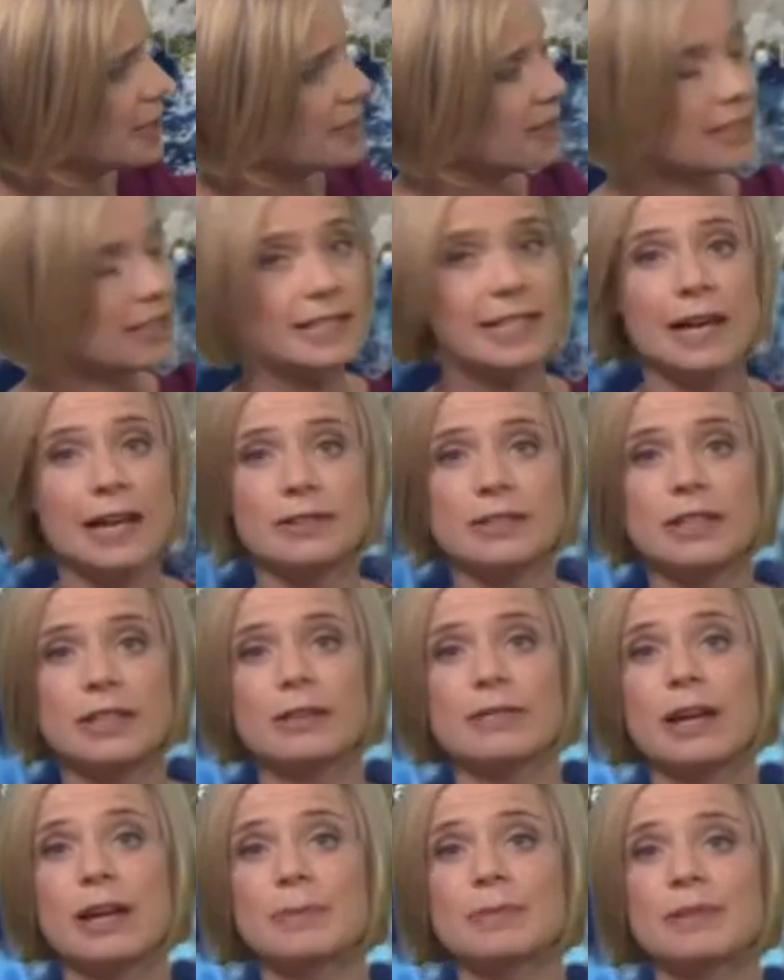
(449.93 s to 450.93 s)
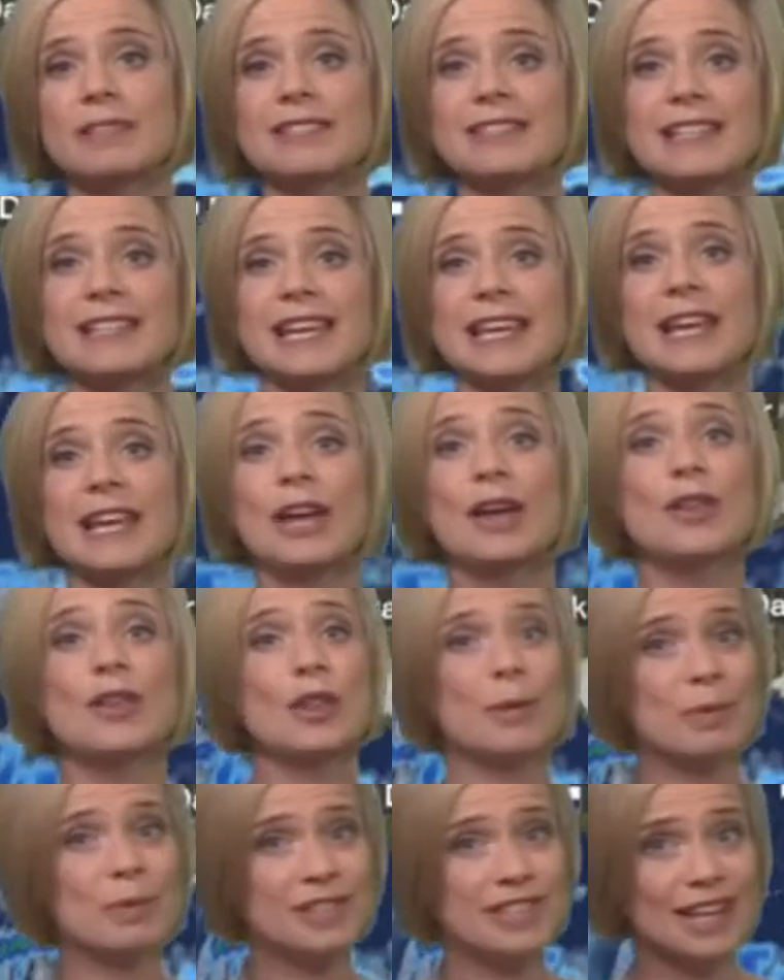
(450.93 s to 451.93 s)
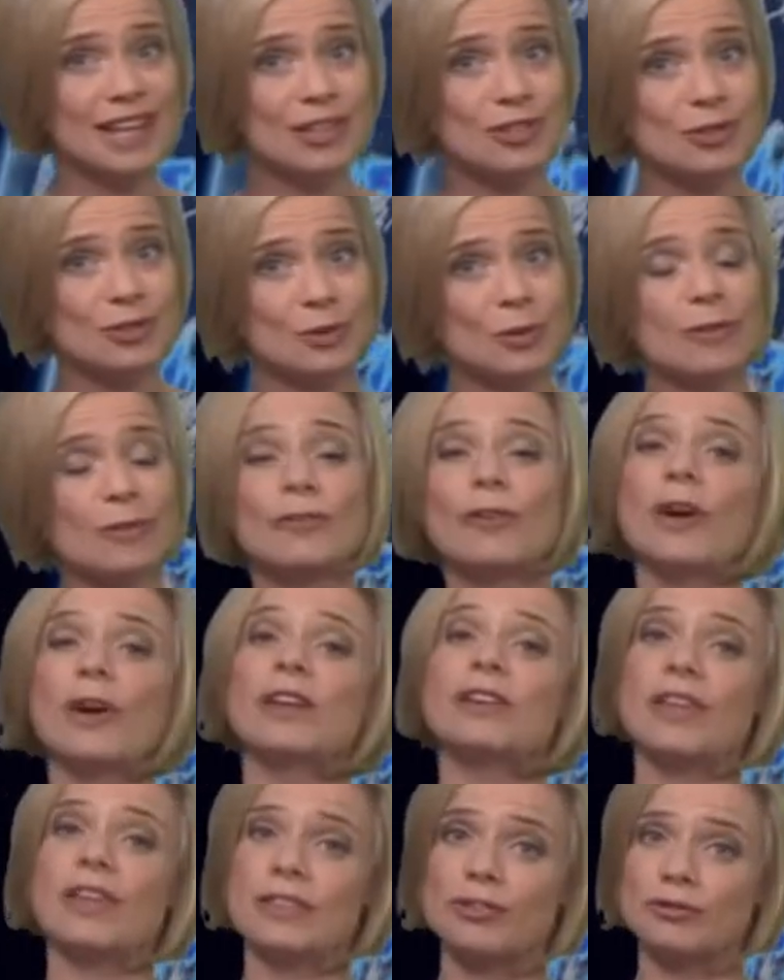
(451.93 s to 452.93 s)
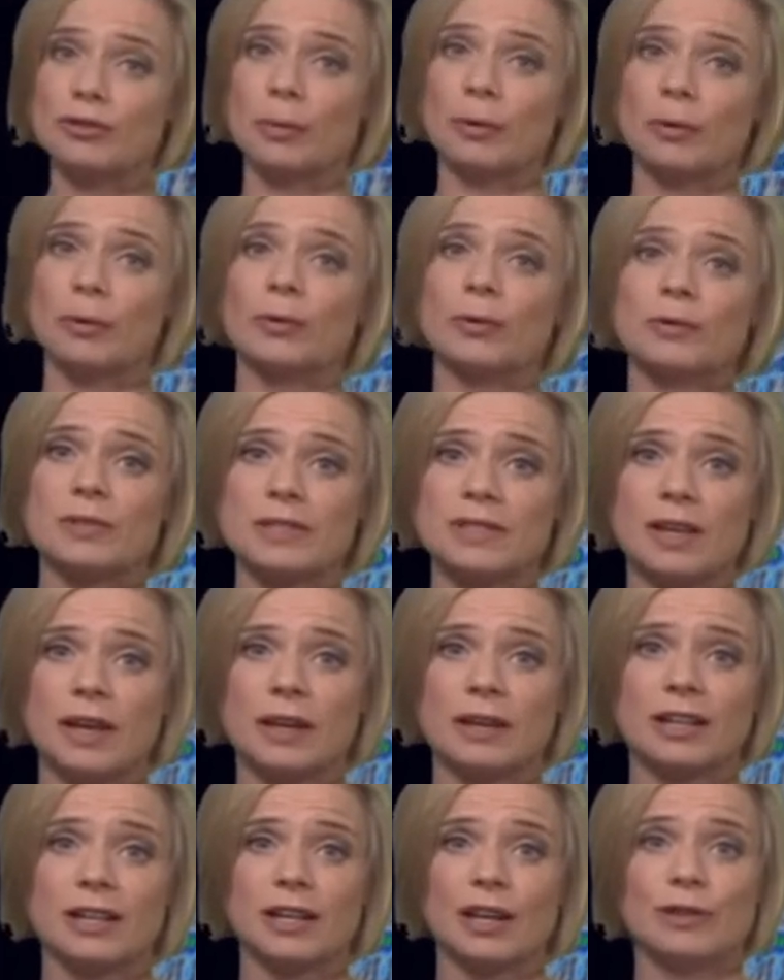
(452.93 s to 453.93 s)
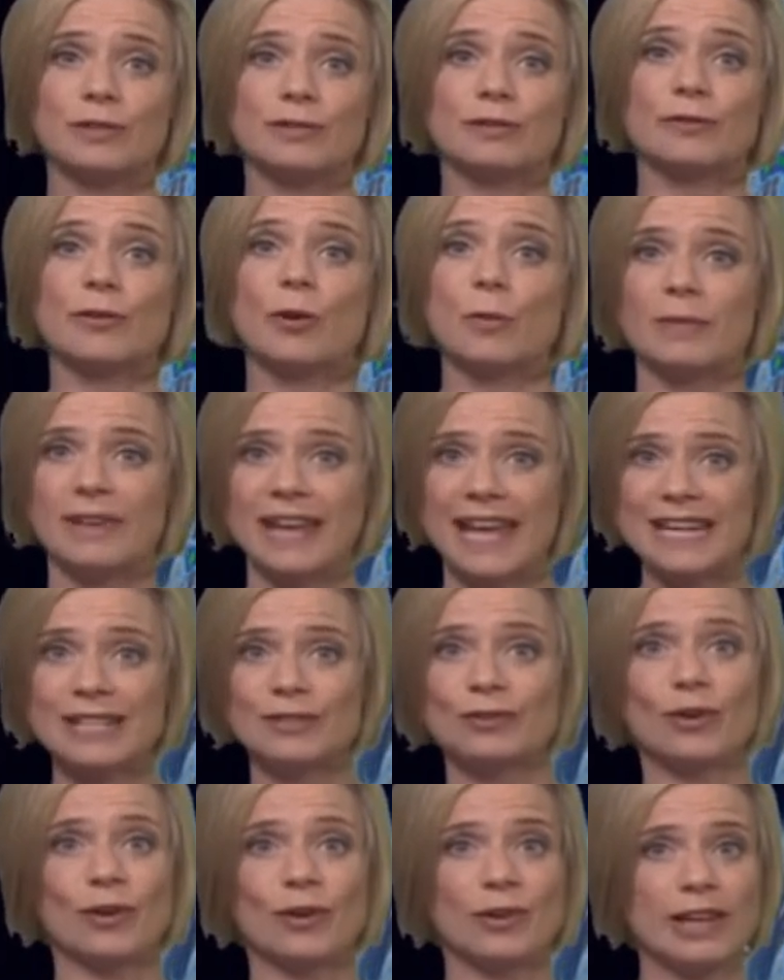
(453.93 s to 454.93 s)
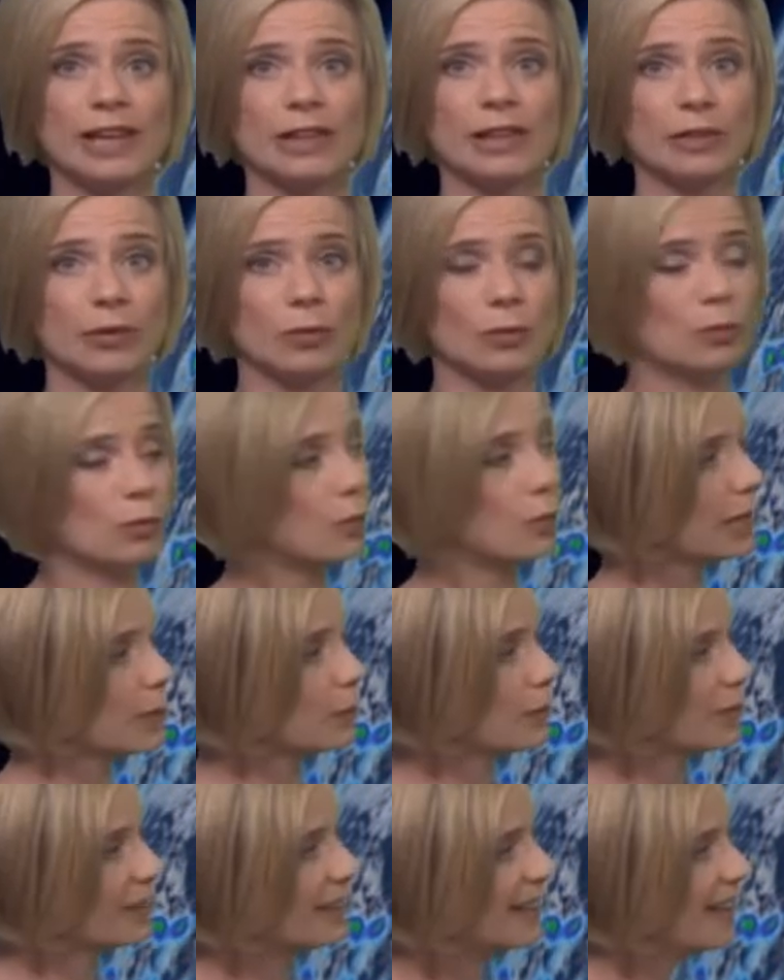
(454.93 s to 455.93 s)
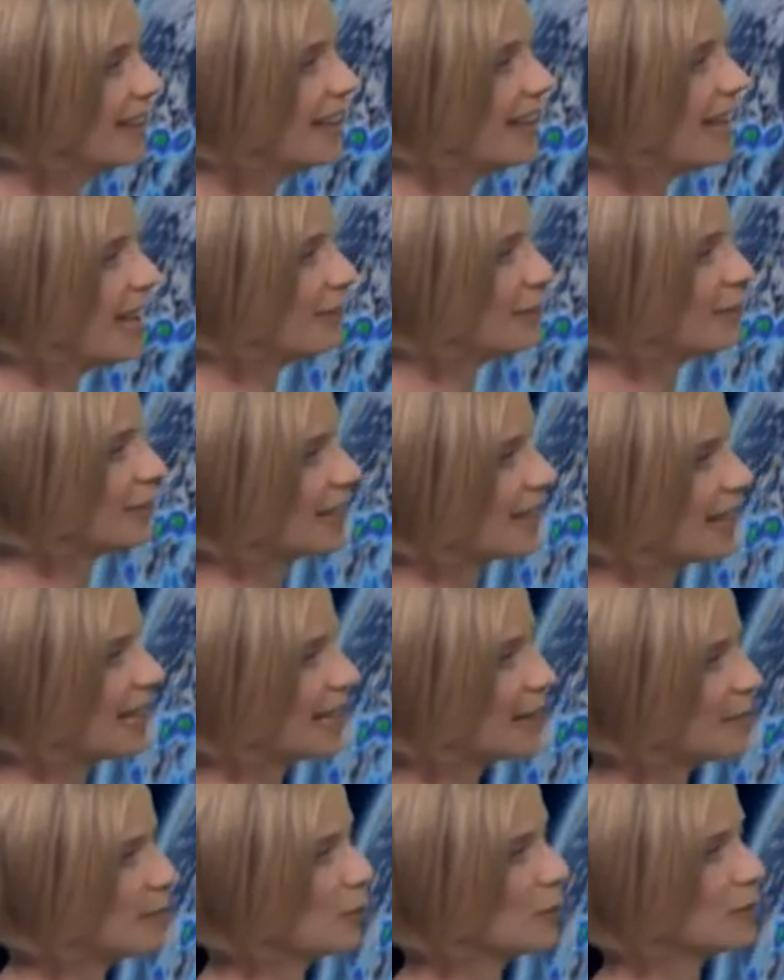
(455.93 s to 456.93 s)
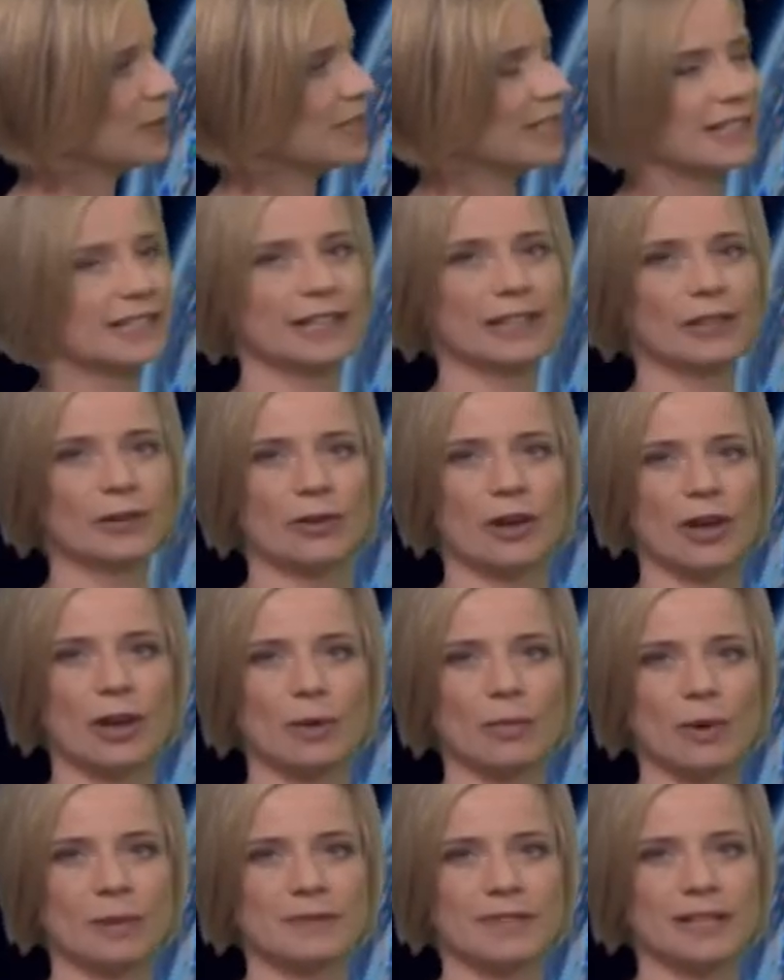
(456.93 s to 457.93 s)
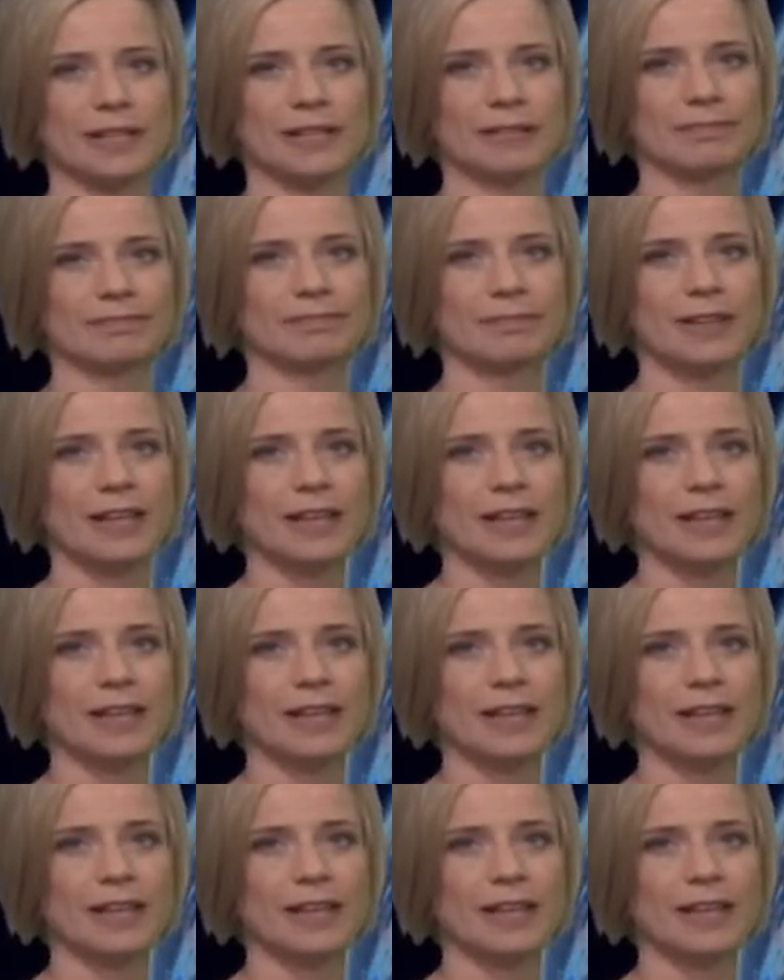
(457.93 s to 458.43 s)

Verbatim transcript: sitting out in the Arabian Sea, the potential for another tropical cyclone to form later on in the week. We'll have a look at that in more detail on our website.